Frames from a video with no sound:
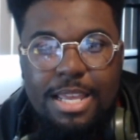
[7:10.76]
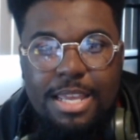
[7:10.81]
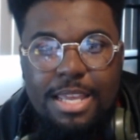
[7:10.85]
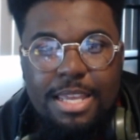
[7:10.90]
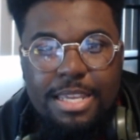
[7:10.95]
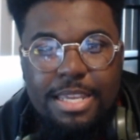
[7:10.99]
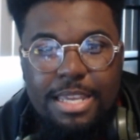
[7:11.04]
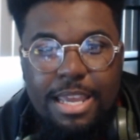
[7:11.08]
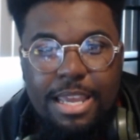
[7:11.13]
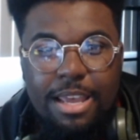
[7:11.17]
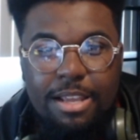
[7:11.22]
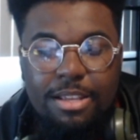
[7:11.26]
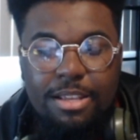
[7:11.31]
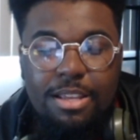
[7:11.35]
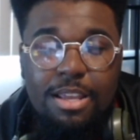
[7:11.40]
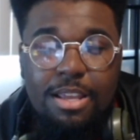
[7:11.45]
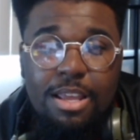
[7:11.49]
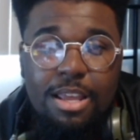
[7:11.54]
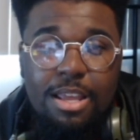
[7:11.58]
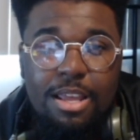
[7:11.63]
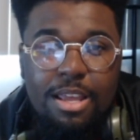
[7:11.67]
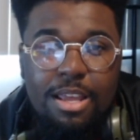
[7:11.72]
yeah.
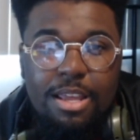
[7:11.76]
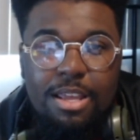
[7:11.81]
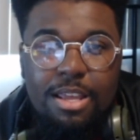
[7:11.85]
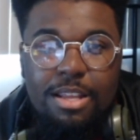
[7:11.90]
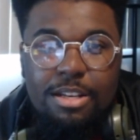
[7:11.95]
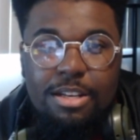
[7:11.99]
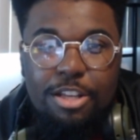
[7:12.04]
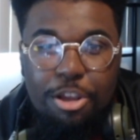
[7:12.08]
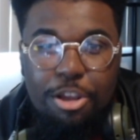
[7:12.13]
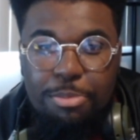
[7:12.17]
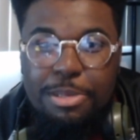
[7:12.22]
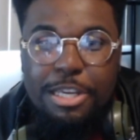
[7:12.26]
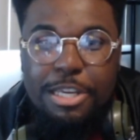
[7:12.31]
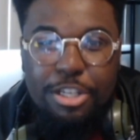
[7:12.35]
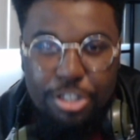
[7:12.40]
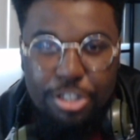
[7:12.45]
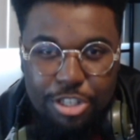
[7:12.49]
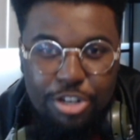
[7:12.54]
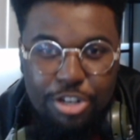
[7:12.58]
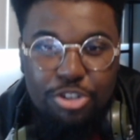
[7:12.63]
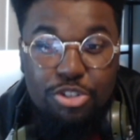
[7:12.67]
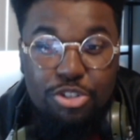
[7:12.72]
WB
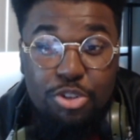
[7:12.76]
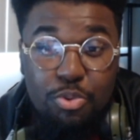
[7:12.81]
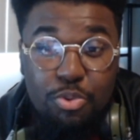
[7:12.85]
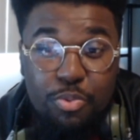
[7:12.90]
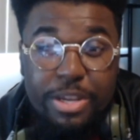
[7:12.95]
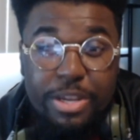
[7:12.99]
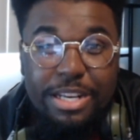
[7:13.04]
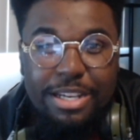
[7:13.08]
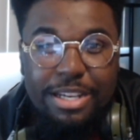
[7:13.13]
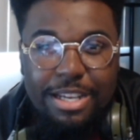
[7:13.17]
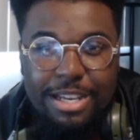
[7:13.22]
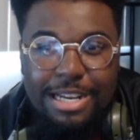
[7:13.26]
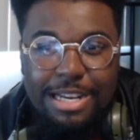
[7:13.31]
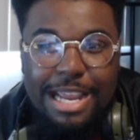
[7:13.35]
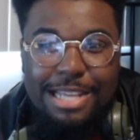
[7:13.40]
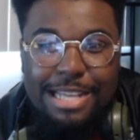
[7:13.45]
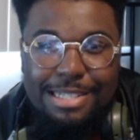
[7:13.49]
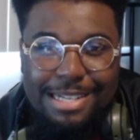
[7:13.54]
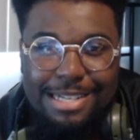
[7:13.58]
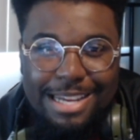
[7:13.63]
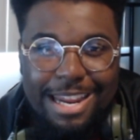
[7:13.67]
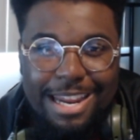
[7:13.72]
considers the Whedon cut
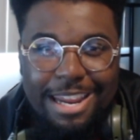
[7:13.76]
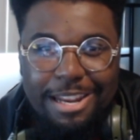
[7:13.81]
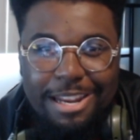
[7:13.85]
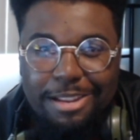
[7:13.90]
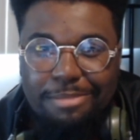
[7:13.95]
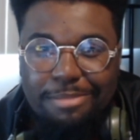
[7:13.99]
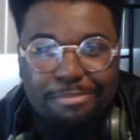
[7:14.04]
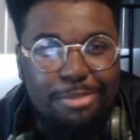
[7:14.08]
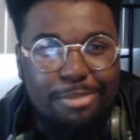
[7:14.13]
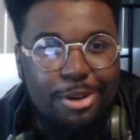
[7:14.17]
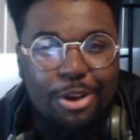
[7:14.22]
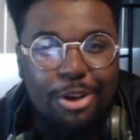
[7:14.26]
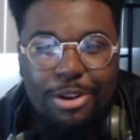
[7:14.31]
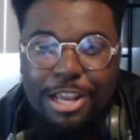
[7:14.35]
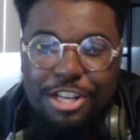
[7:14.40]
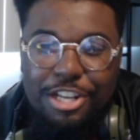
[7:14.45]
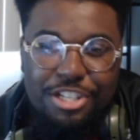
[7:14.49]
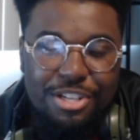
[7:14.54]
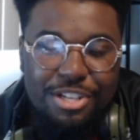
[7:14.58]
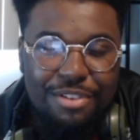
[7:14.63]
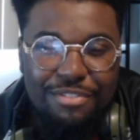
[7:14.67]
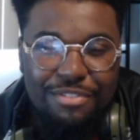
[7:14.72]
as the canon, but all that
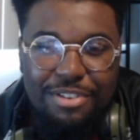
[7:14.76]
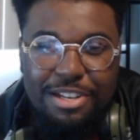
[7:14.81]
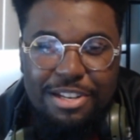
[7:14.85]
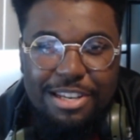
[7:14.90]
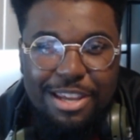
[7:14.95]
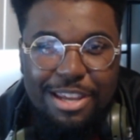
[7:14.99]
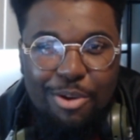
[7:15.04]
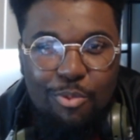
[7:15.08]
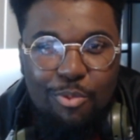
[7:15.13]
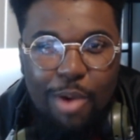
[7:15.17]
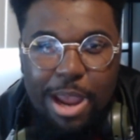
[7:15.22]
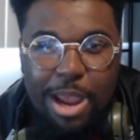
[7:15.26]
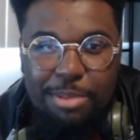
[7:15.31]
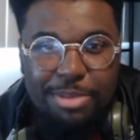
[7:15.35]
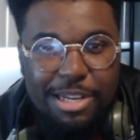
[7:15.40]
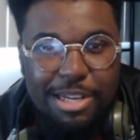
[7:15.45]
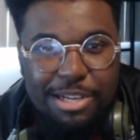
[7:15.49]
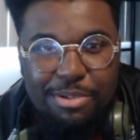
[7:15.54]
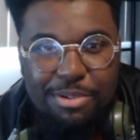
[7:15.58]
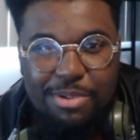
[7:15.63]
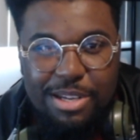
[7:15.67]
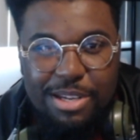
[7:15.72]
shit finna get wiped
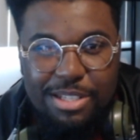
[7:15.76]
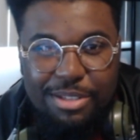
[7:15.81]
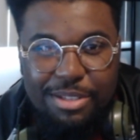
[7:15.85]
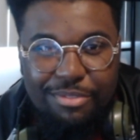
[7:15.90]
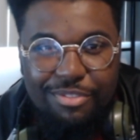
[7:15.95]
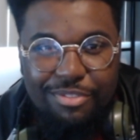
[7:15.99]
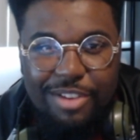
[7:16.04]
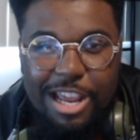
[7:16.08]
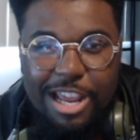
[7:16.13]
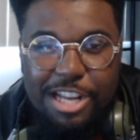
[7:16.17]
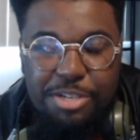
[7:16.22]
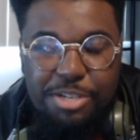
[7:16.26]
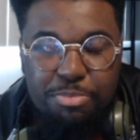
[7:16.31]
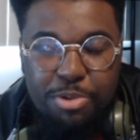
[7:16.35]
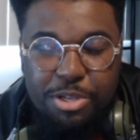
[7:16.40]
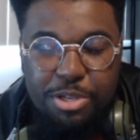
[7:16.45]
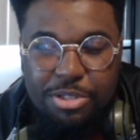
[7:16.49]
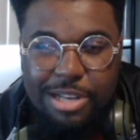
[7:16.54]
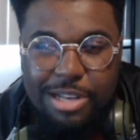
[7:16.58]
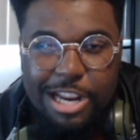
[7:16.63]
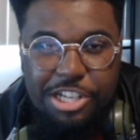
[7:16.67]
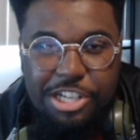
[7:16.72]
anyways in
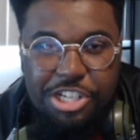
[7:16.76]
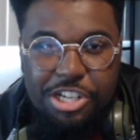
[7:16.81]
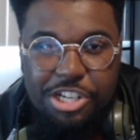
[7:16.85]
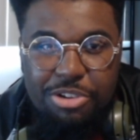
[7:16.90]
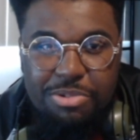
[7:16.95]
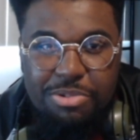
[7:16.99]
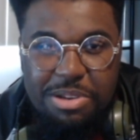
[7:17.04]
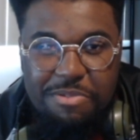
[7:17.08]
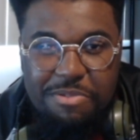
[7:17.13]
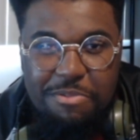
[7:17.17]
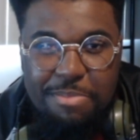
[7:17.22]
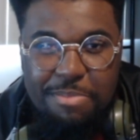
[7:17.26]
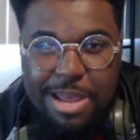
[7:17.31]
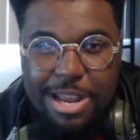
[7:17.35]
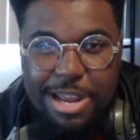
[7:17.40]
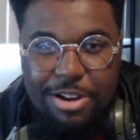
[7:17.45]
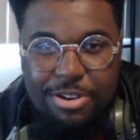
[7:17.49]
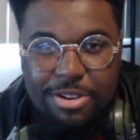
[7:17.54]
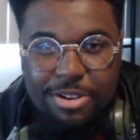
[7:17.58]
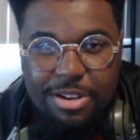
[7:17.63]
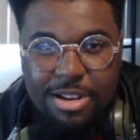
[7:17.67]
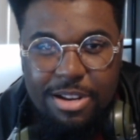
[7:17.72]
Flashpoint, so that shit don't even
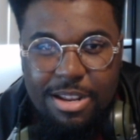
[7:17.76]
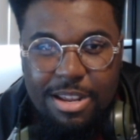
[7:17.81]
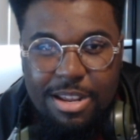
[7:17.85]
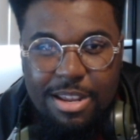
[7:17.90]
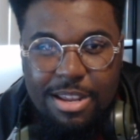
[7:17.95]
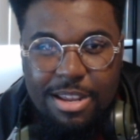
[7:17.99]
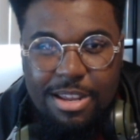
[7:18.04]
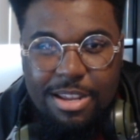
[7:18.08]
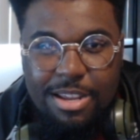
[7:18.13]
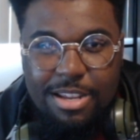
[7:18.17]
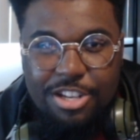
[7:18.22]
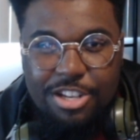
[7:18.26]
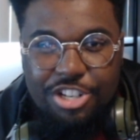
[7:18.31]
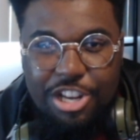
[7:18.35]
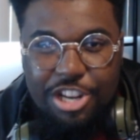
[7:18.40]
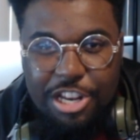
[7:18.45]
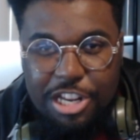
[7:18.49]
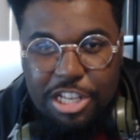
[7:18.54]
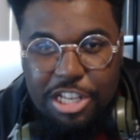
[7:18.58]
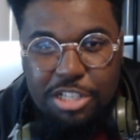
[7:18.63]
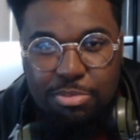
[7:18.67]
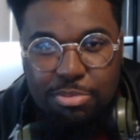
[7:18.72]
matter. Shit,
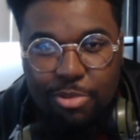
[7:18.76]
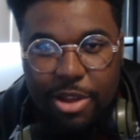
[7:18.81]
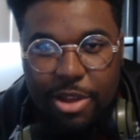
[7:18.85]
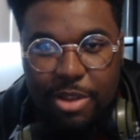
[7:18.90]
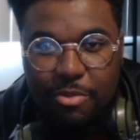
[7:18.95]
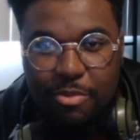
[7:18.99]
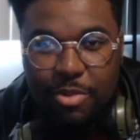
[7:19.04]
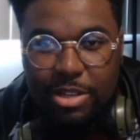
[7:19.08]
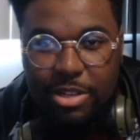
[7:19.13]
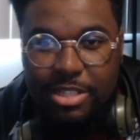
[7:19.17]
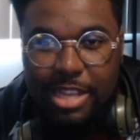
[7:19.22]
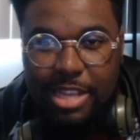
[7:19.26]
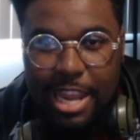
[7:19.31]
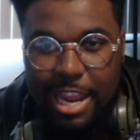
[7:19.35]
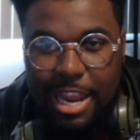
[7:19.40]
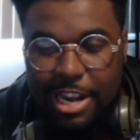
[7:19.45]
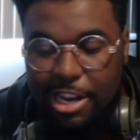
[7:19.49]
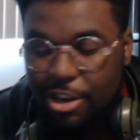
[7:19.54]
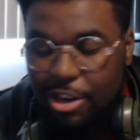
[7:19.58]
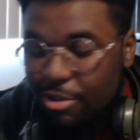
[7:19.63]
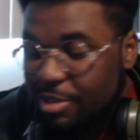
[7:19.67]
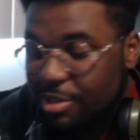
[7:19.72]
at this point, what's
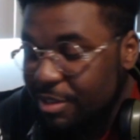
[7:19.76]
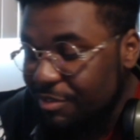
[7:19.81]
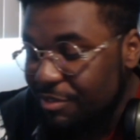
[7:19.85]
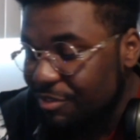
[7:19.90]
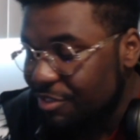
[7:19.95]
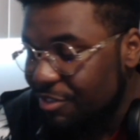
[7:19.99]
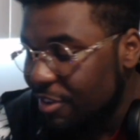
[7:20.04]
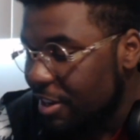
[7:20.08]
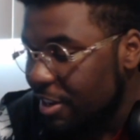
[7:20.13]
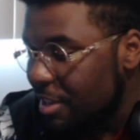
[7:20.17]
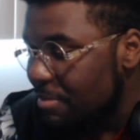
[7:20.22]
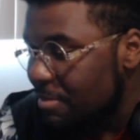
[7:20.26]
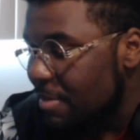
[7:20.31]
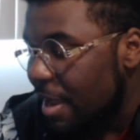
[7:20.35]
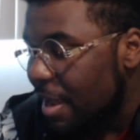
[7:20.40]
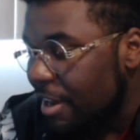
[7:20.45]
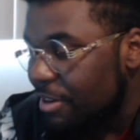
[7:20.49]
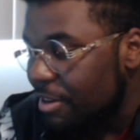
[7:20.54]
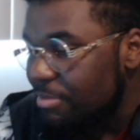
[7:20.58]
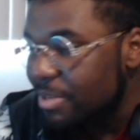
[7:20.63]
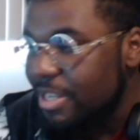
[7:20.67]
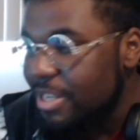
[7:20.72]
canon don't even fucking
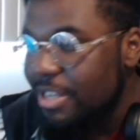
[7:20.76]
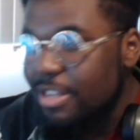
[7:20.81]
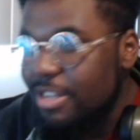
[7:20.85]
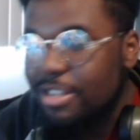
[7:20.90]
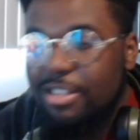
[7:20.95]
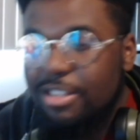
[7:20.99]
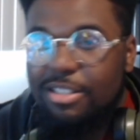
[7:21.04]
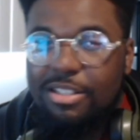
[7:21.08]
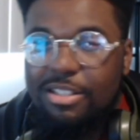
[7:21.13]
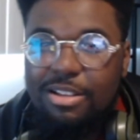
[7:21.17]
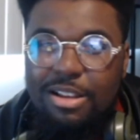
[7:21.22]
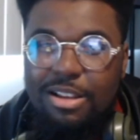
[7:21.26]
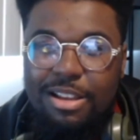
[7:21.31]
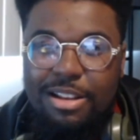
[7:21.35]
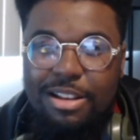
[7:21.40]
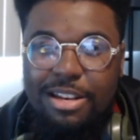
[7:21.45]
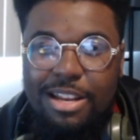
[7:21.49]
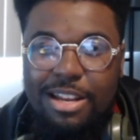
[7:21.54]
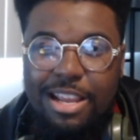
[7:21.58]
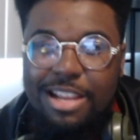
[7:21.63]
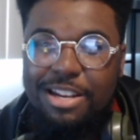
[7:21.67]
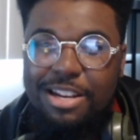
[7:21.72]
matter, because
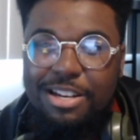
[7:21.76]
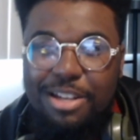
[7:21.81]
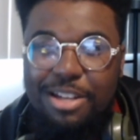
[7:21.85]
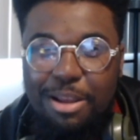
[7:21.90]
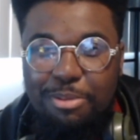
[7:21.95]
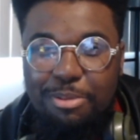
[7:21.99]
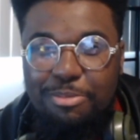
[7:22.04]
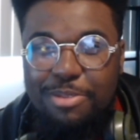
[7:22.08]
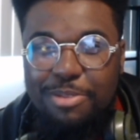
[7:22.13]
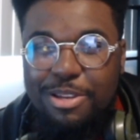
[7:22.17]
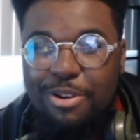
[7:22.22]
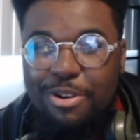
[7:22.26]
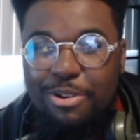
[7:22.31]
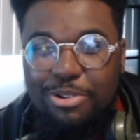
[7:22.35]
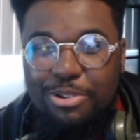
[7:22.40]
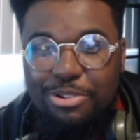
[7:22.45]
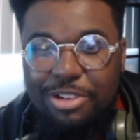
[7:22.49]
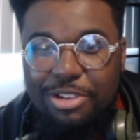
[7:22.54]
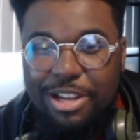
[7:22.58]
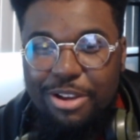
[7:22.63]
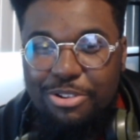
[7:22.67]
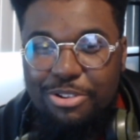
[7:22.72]
WB gonna do
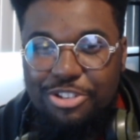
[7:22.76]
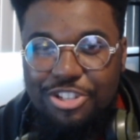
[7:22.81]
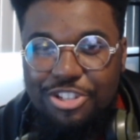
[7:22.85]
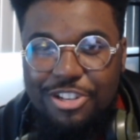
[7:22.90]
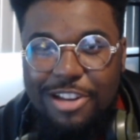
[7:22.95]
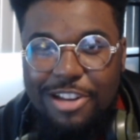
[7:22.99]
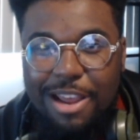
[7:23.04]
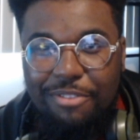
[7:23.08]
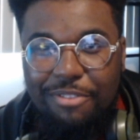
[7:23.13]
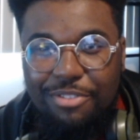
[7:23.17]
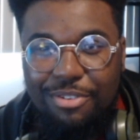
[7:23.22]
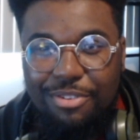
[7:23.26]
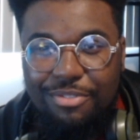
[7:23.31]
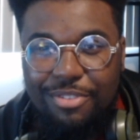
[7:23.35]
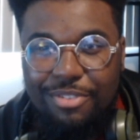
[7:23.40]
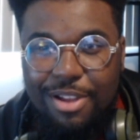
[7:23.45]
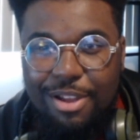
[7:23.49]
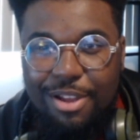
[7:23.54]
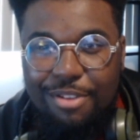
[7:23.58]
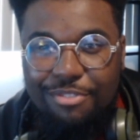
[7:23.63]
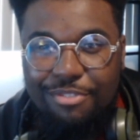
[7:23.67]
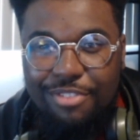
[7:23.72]
their own shit after
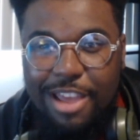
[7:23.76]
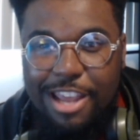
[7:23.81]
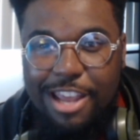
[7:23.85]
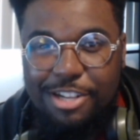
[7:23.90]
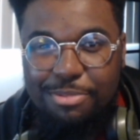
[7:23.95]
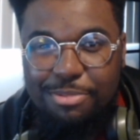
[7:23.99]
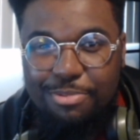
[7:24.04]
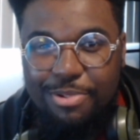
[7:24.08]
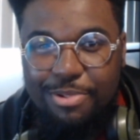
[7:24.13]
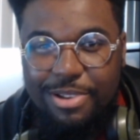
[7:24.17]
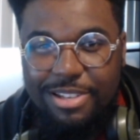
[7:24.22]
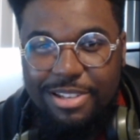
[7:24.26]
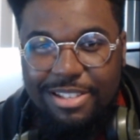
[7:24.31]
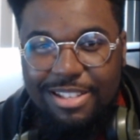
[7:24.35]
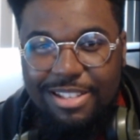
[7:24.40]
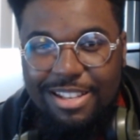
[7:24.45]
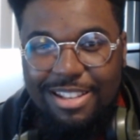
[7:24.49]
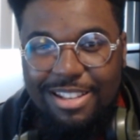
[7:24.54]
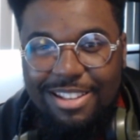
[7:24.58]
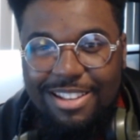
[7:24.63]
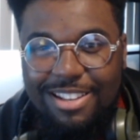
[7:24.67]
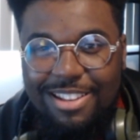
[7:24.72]
Flashpoint,
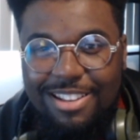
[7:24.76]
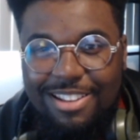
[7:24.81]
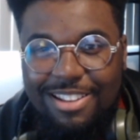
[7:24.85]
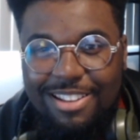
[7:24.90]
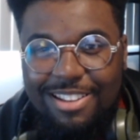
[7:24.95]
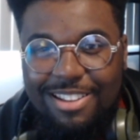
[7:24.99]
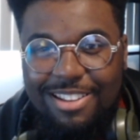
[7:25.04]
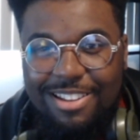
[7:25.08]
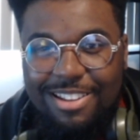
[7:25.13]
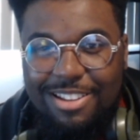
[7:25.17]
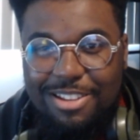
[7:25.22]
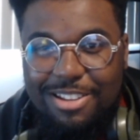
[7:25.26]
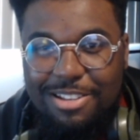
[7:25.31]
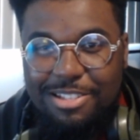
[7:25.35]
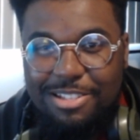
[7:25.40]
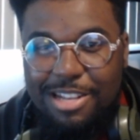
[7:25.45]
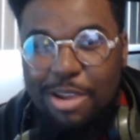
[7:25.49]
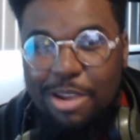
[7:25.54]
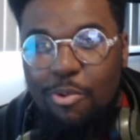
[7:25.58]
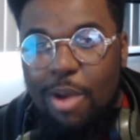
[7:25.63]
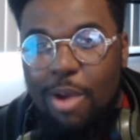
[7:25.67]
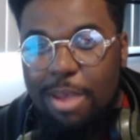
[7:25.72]
because
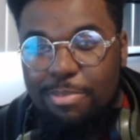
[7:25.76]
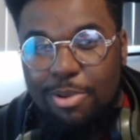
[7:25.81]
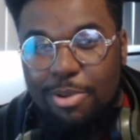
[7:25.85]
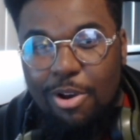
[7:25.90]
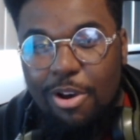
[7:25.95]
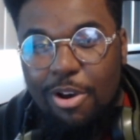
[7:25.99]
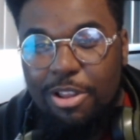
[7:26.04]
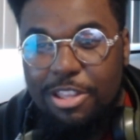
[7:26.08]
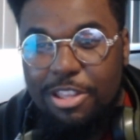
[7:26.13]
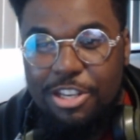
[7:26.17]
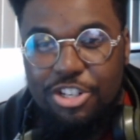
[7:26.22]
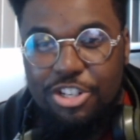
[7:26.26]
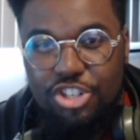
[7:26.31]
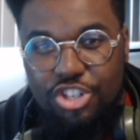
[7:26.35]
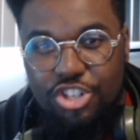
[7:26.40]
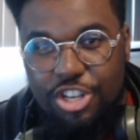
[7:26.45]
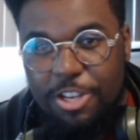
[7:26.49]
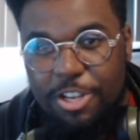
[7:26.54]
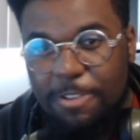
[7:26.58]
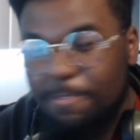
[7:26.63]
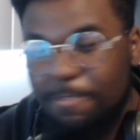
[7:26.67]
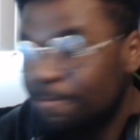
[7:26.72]
they wiping all this shit